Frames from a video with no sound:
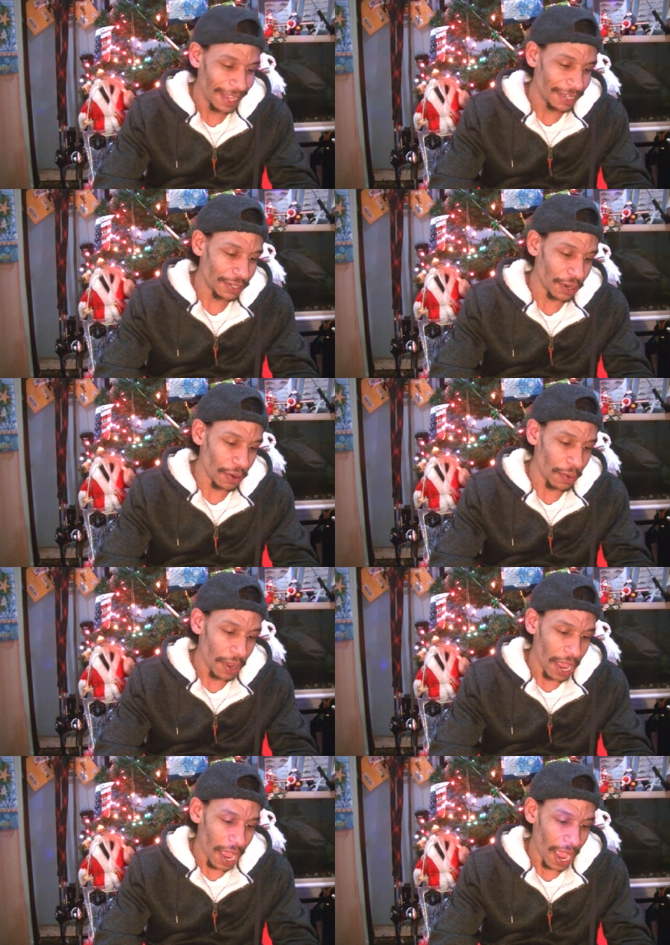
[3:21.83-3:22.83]
so
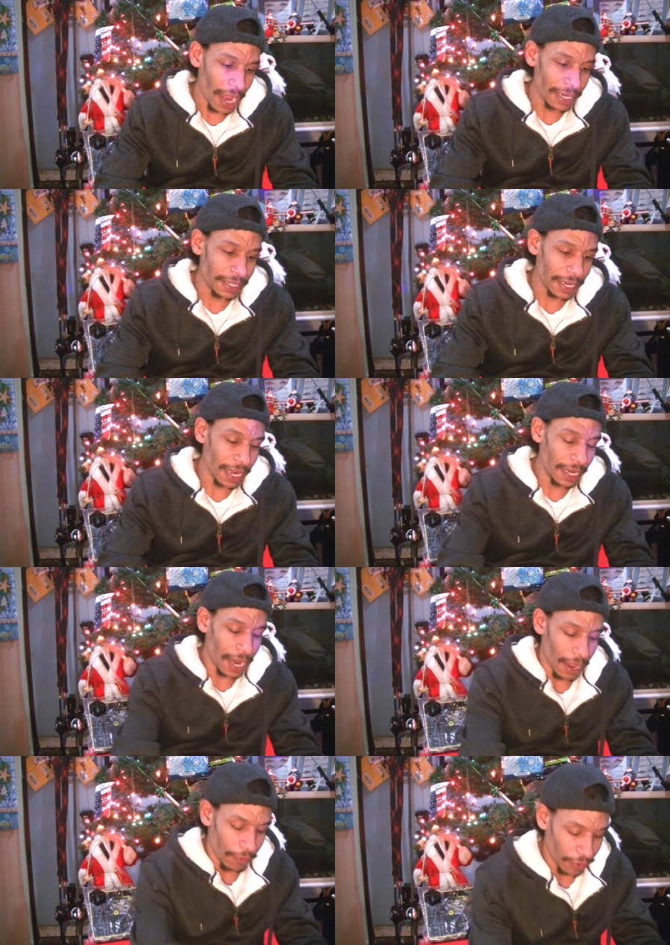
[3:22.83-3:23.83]
I decided
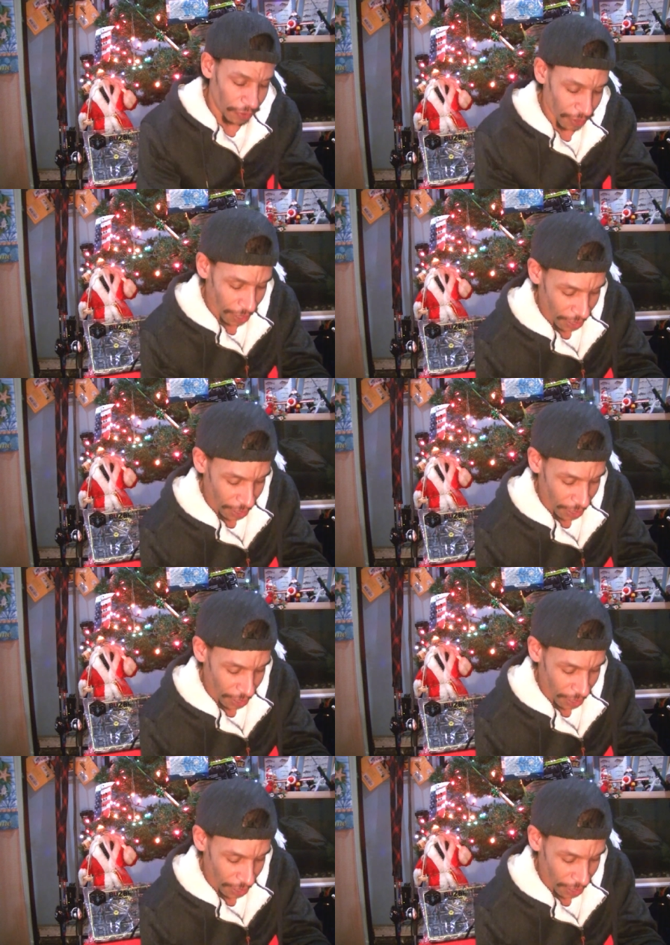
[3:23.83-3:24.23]
I was